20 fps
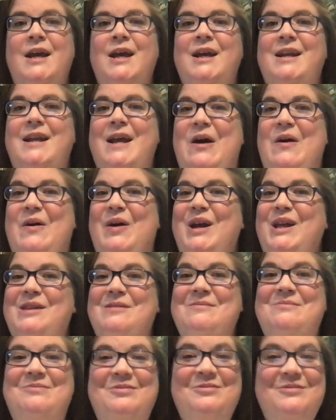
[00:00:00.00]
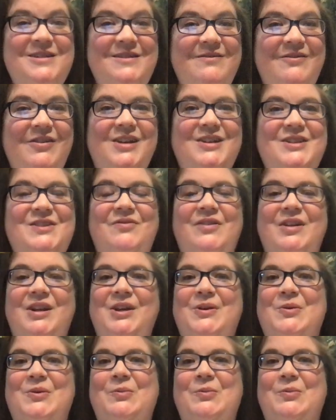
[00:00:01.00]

Now, in the previous video,